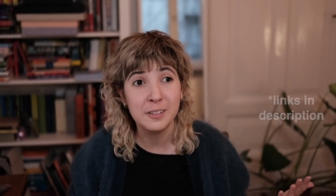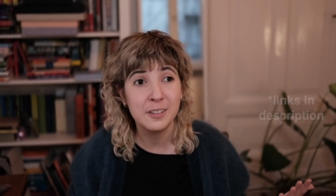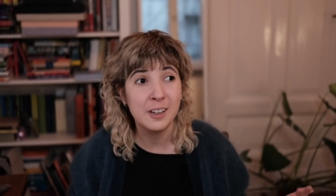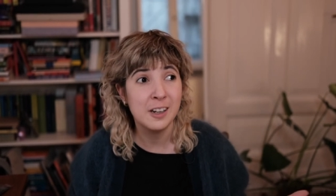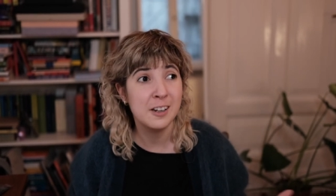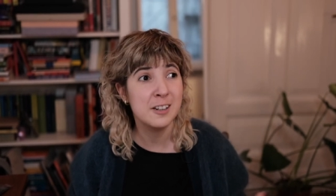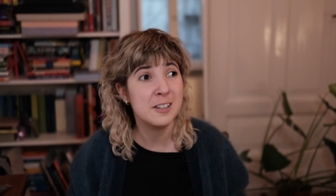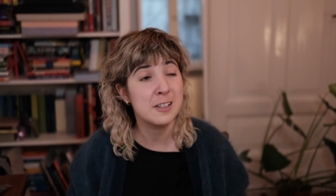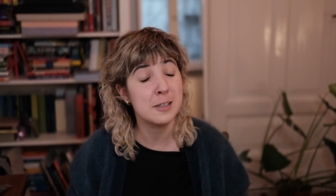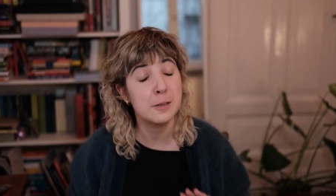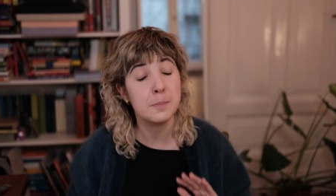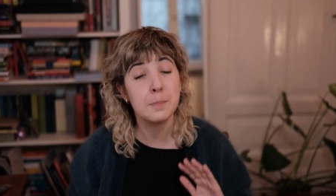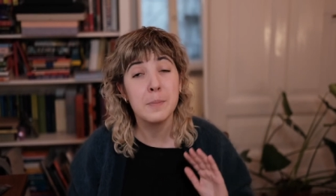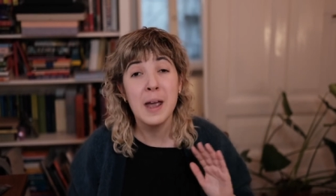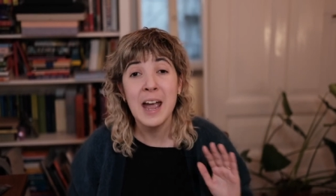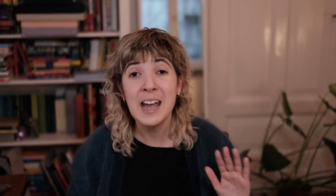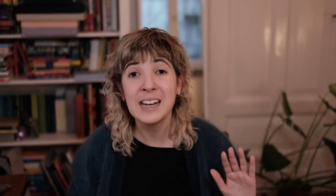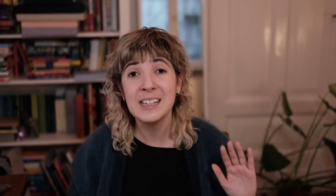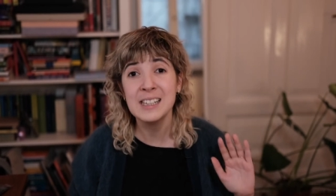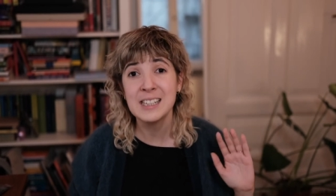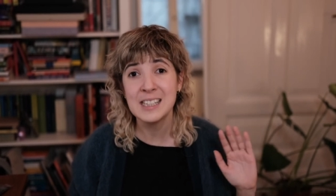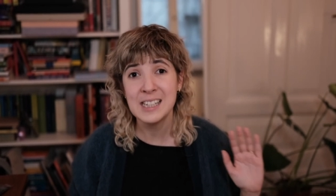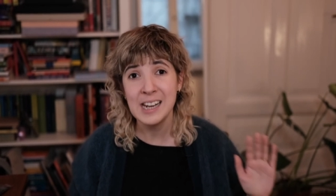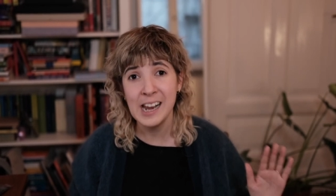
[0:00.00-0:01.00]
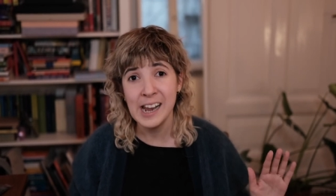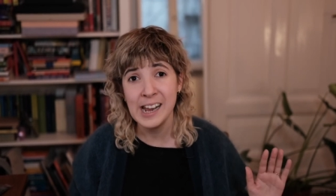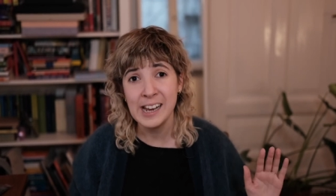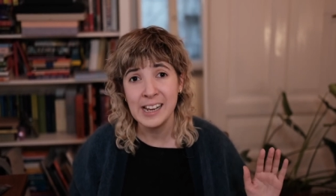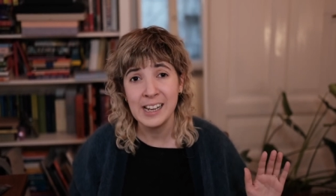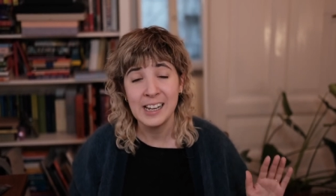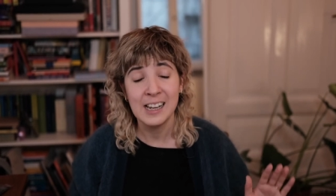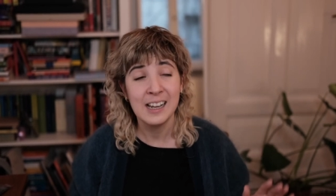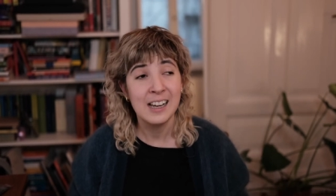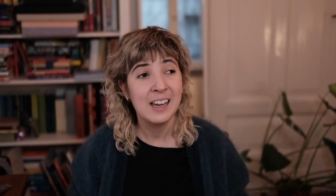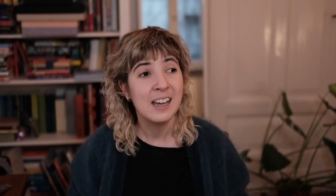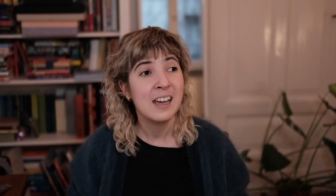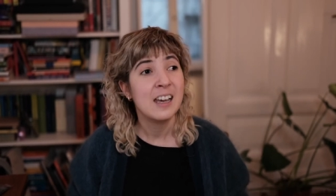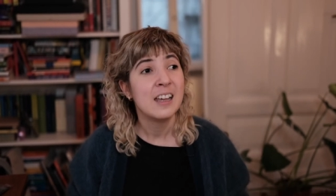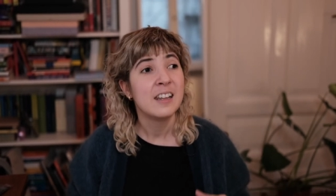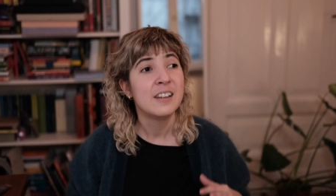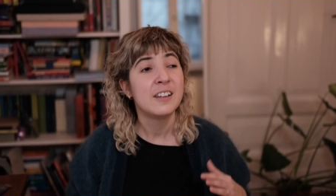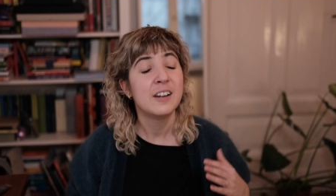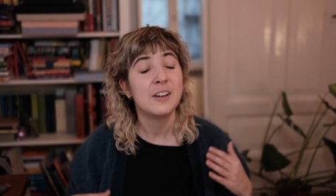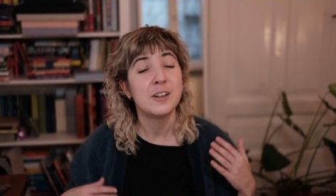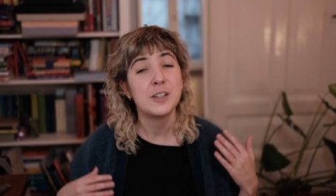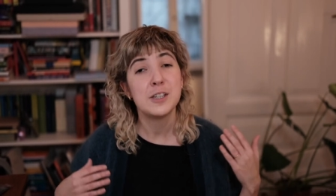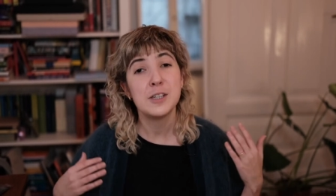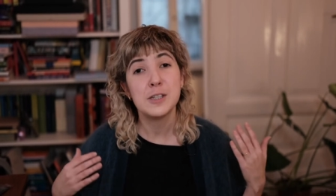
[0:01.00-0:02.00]
there's Matt Day.
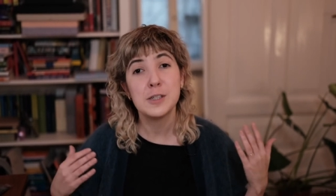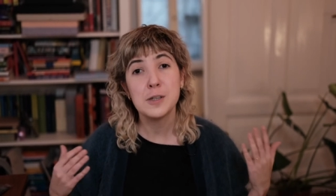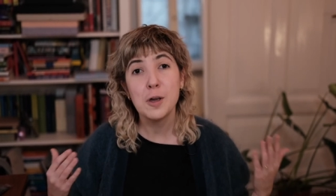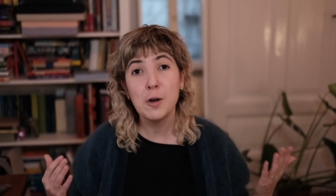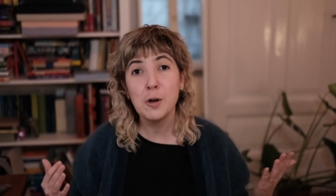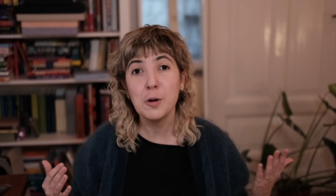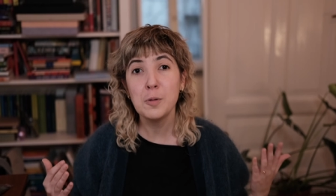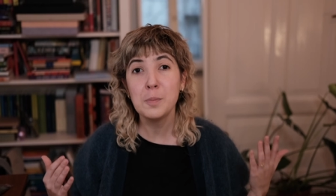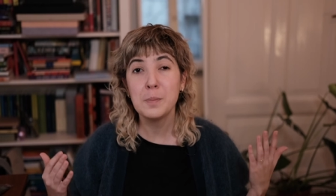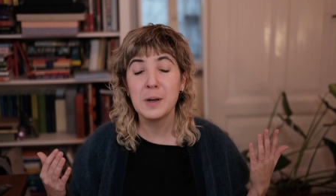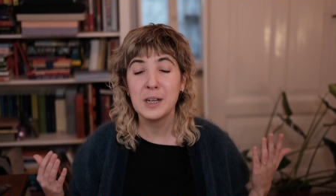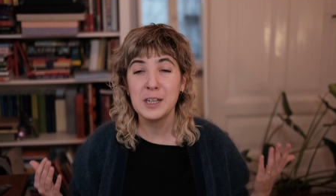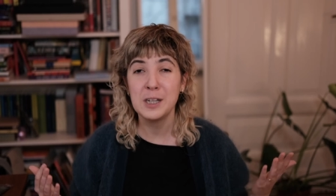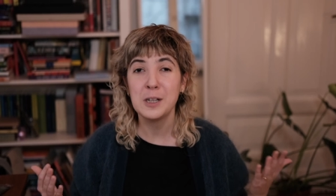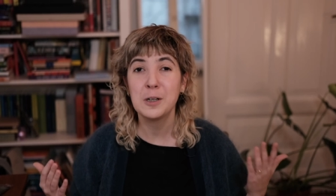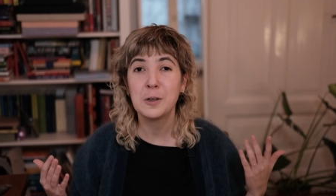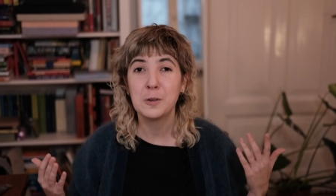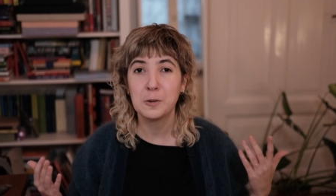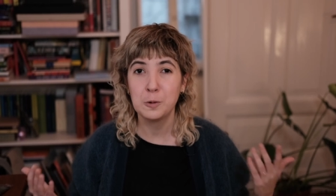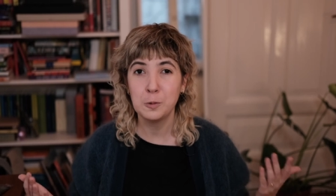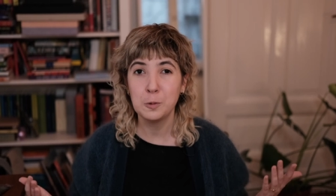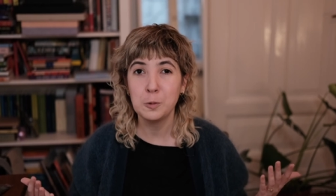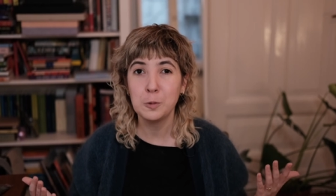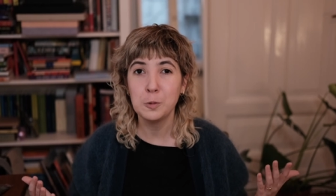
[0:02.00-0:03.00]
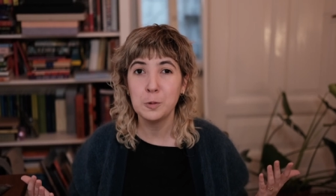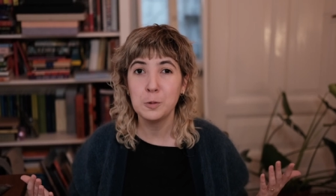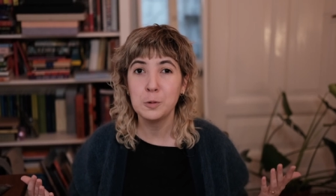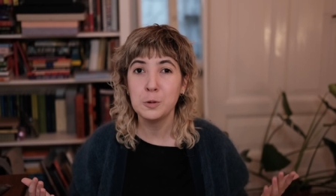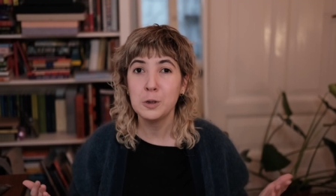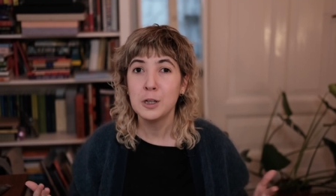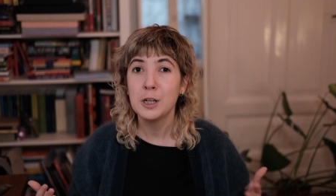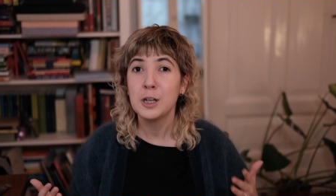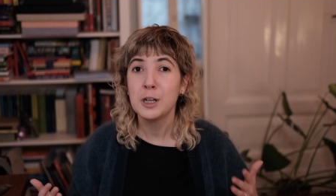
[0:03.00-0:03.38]
There are so many cool